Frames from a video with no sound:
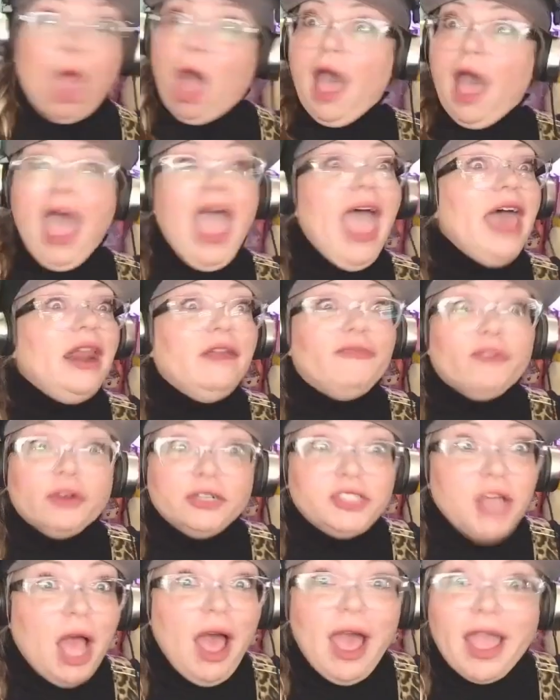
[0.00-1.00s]
Ahead of
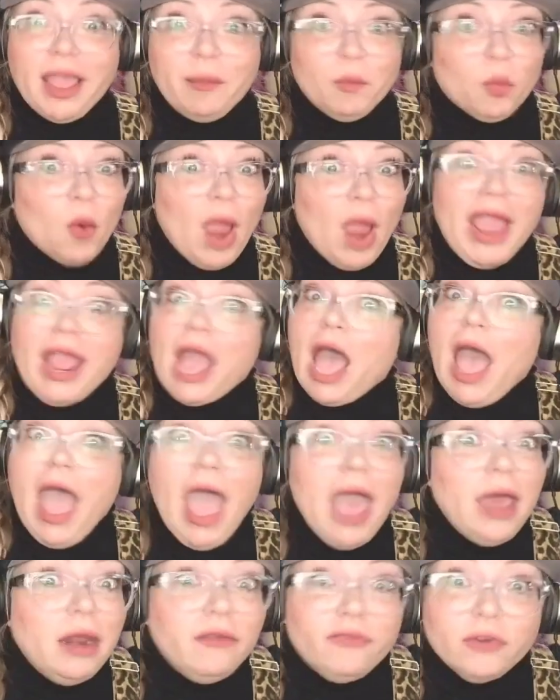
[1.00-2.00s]
her time, right?
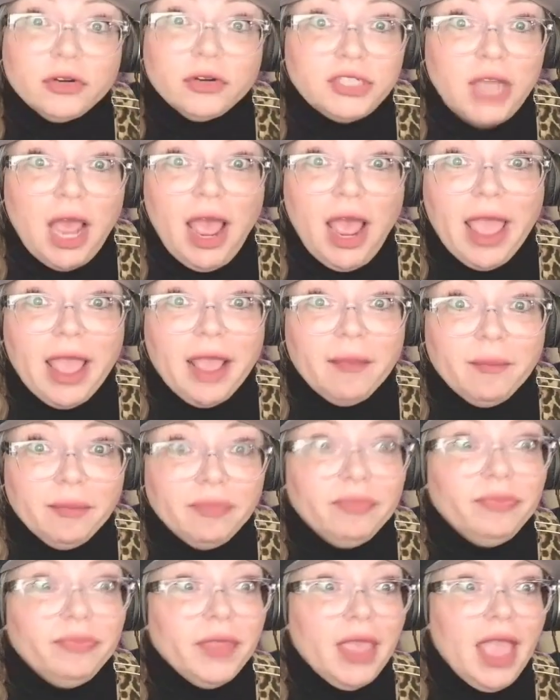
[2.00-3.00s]
Ahead of her time.
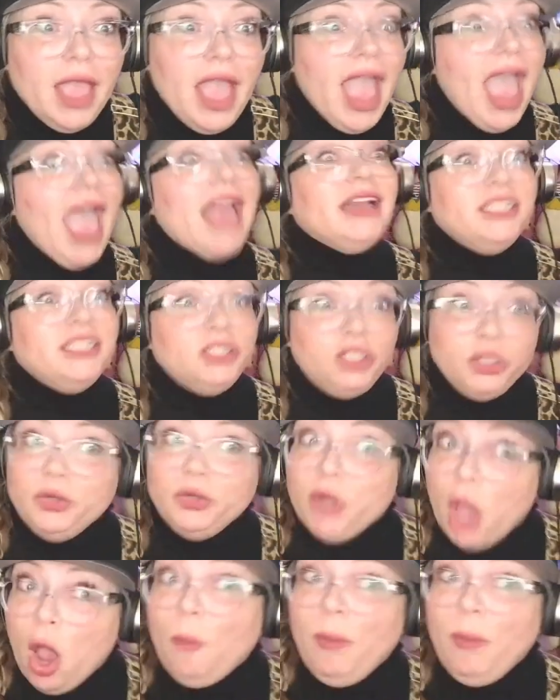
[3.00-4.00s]
And did
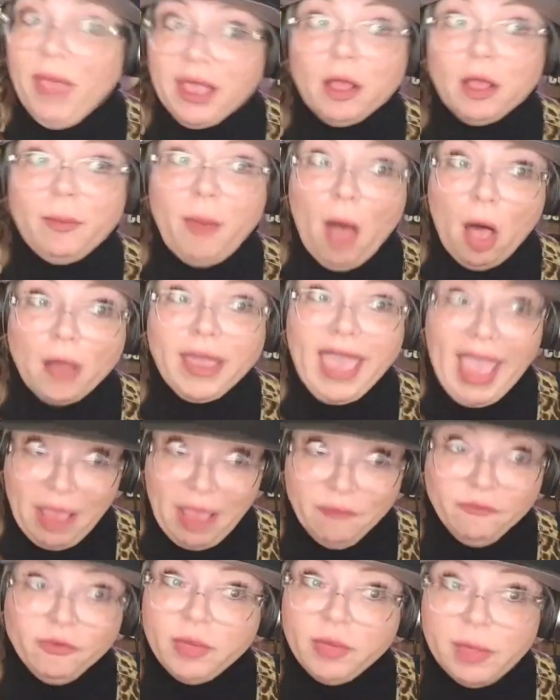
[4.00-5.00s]
you know pickleball
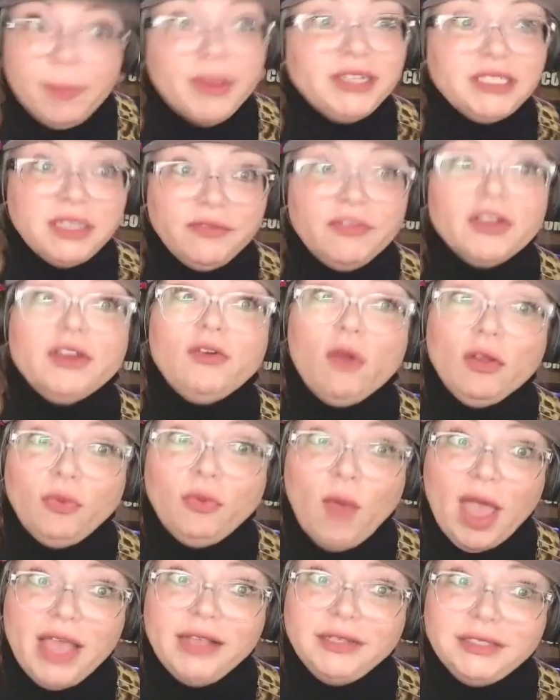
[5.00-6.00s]
came from the Pacific
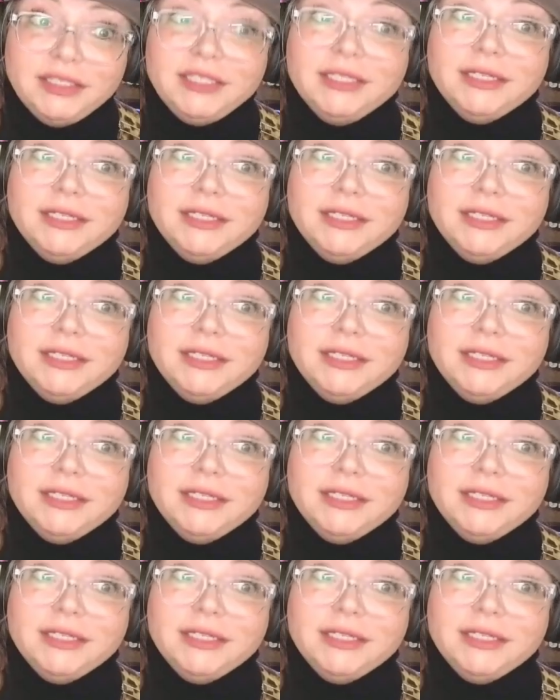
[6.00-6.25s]
Northwest?